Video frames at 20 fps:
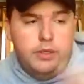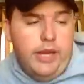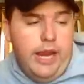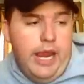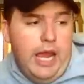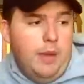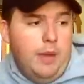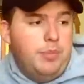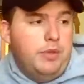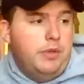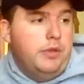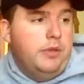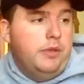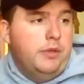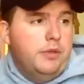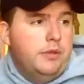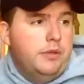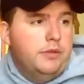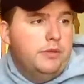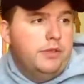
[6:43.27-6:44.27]

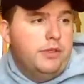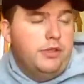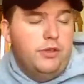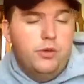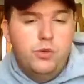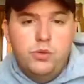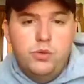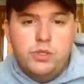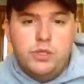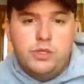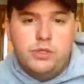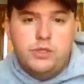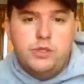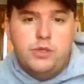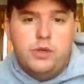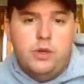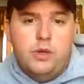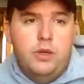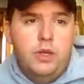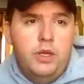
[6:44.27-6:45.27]
happy to use this
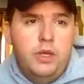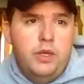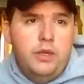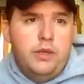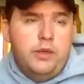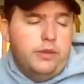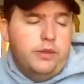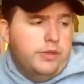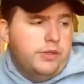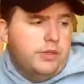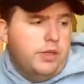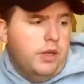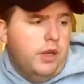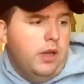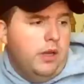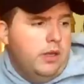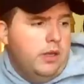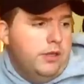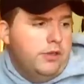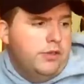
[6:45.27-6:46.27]
year is
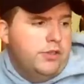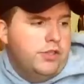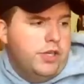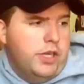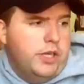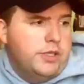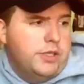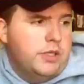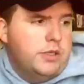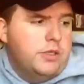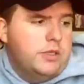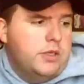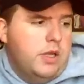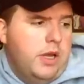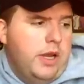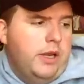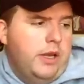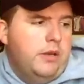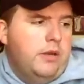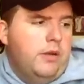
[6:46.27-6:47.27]
in Jason's
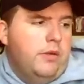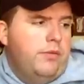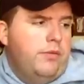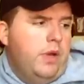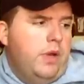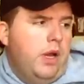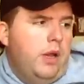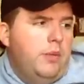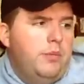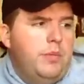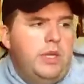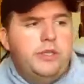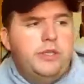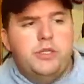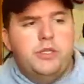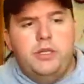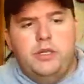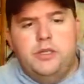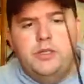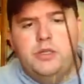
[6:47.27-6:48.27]
line of
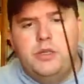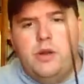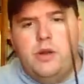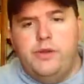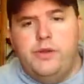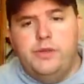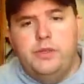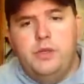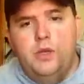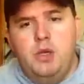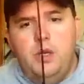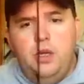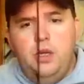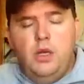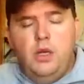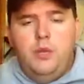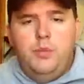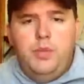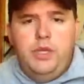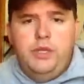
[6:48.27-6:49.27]
meat stick series.
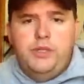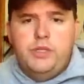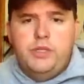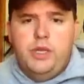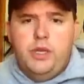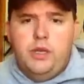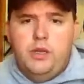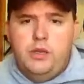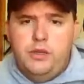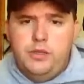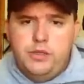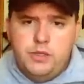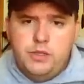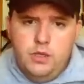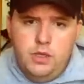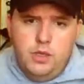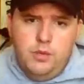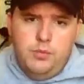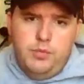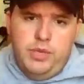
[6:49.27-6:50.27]
A meat stick
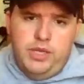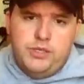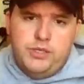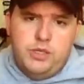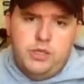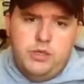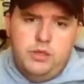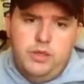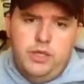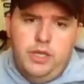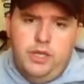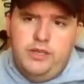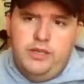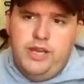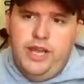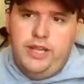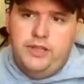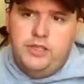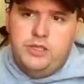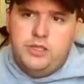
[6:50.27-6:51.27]
is basically a
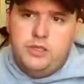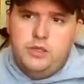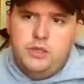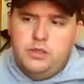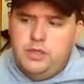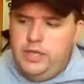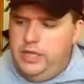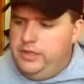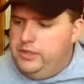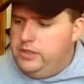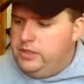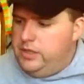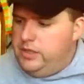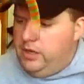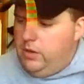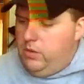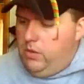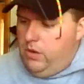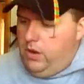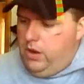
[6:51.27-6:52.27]
dead
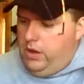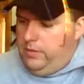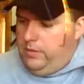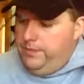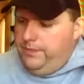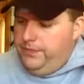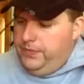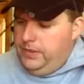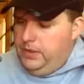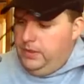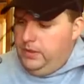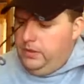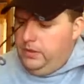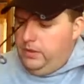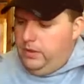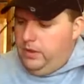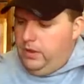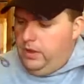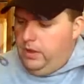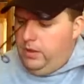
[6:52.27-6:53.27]
stick rod,
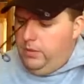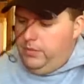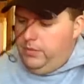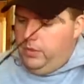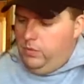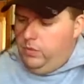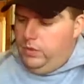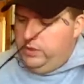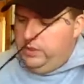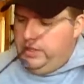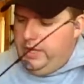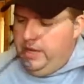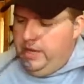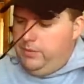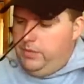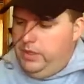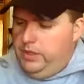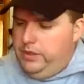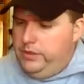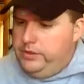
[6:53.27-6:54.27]
and what
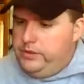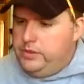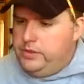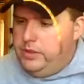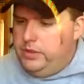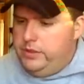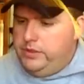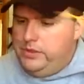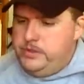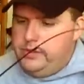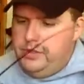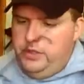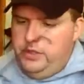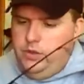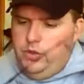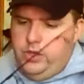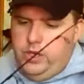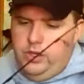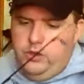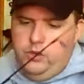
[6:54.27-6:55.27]
that means is
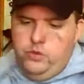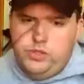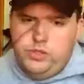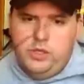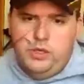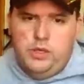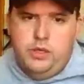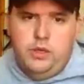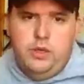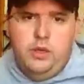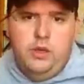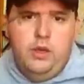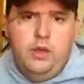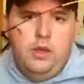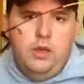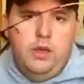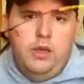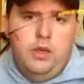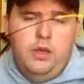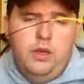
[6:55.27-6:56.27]
you can use it
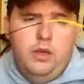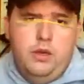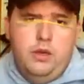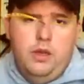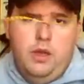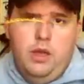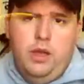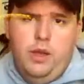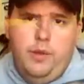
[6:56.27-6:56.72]
in